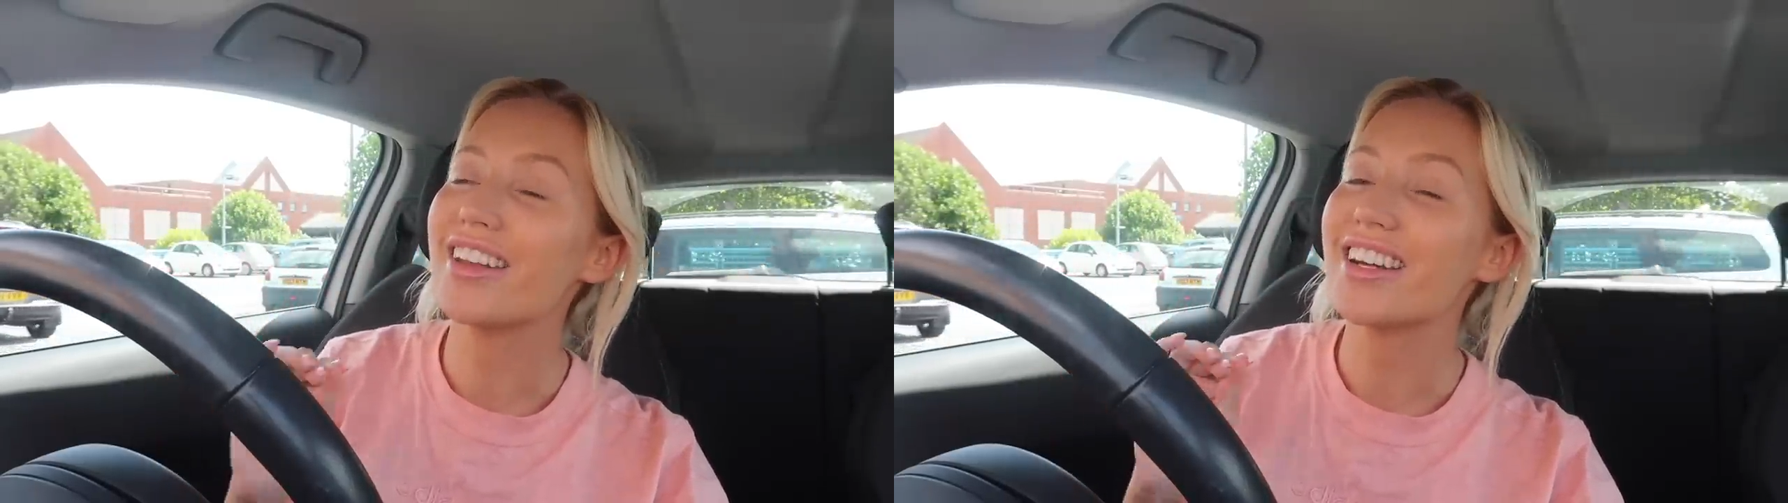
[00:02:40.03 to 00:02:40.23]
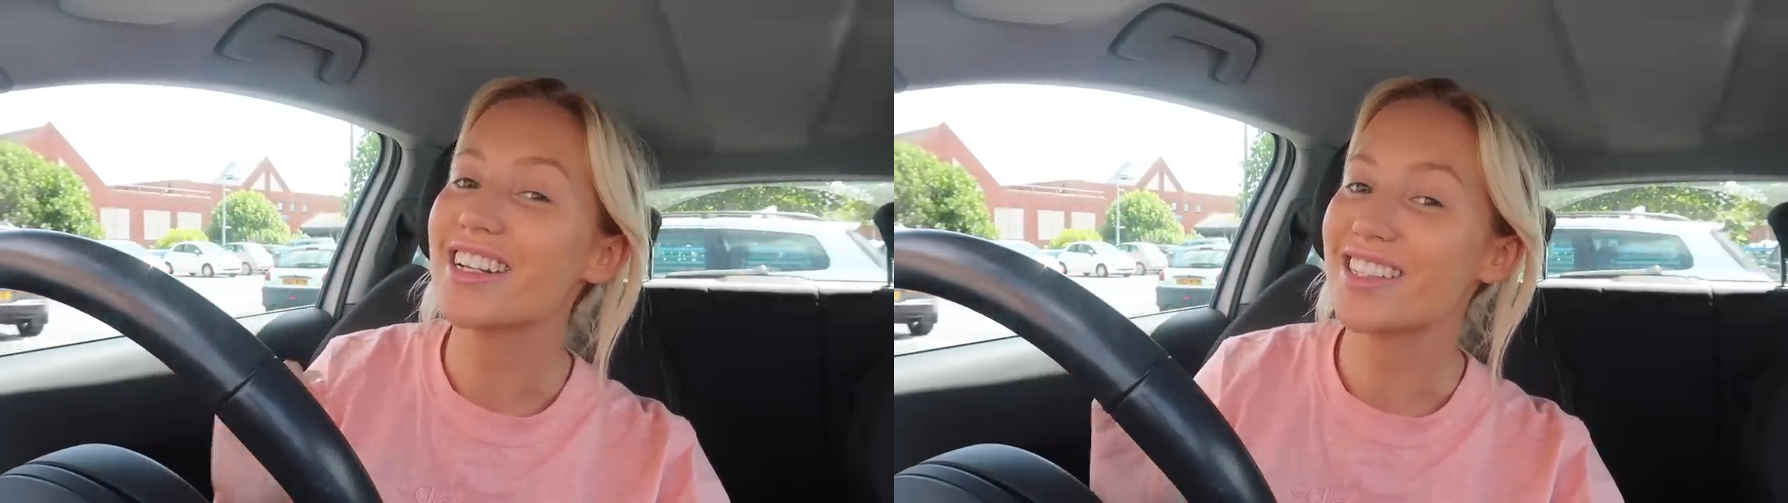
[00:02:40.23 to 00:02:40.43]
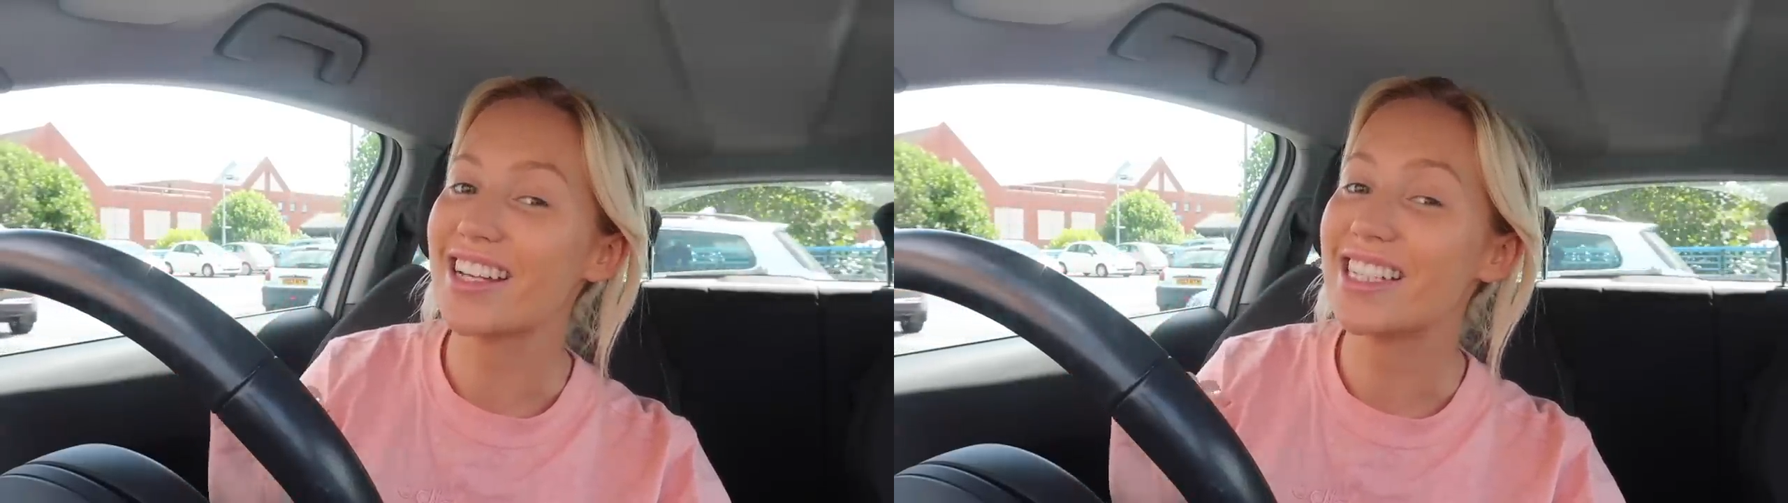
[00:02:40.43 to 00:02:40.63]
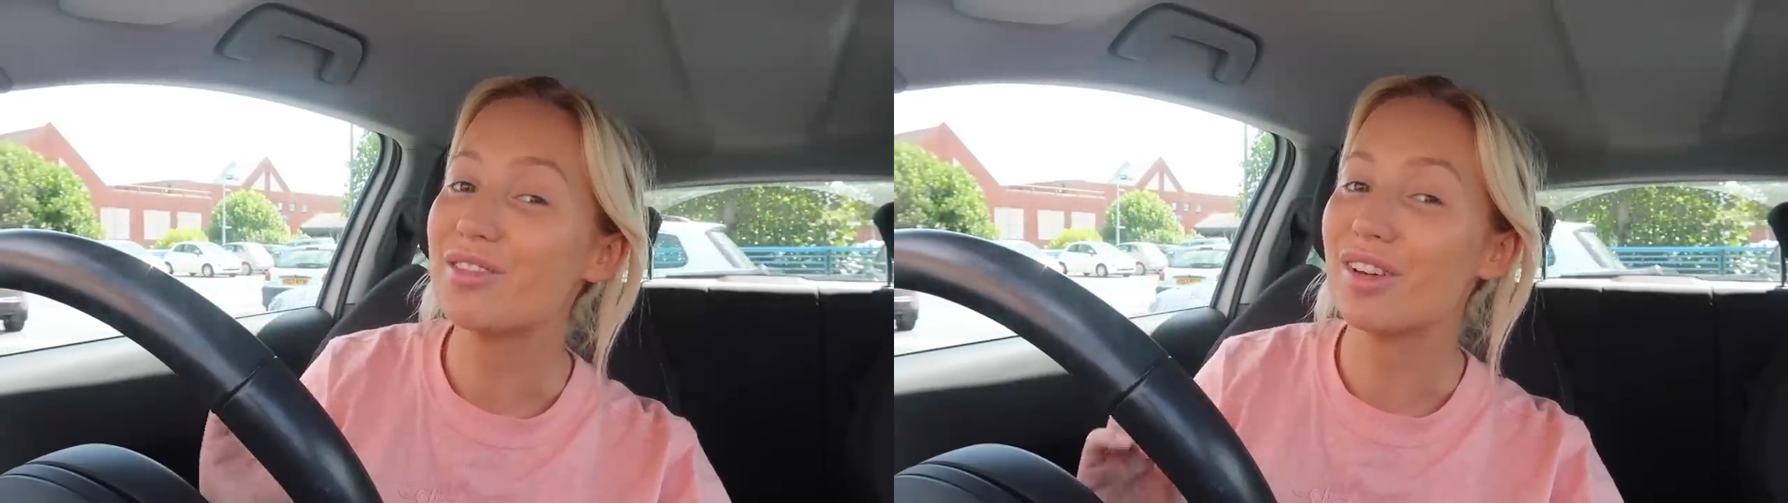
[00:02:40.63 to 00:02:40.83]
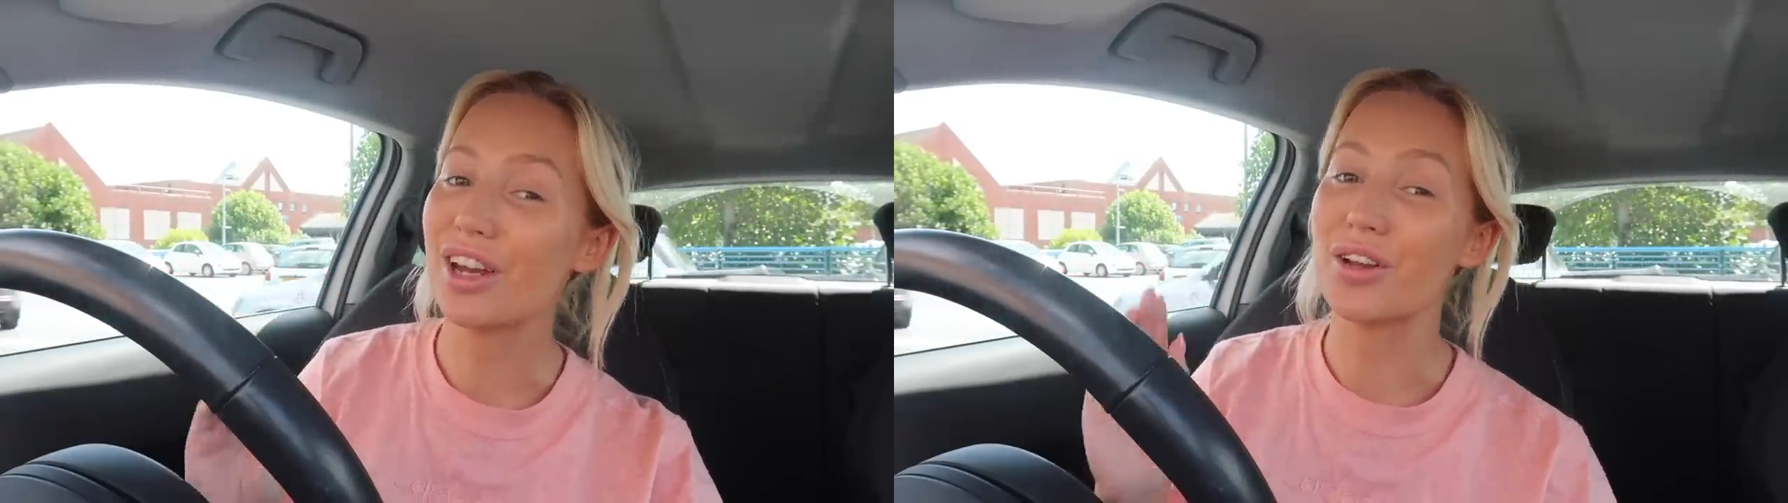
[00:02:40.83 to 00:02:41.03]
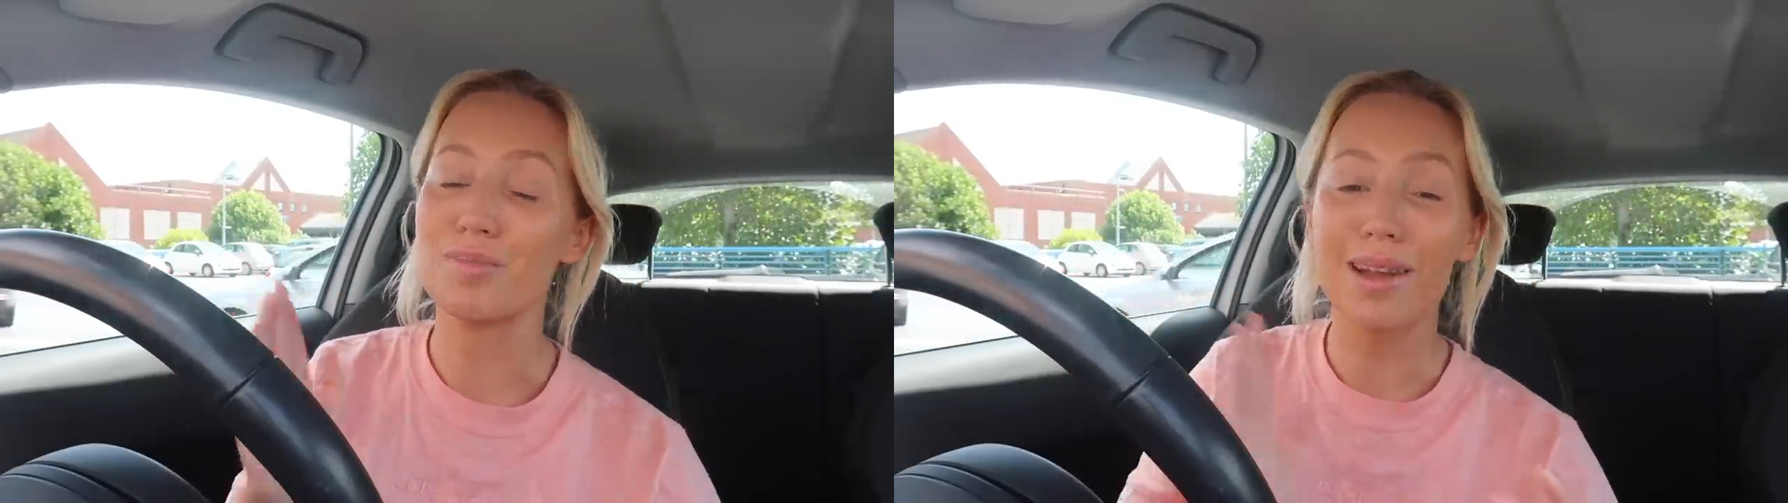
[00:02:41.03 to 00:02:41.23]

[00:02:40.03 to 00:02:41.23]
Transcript: exciting videos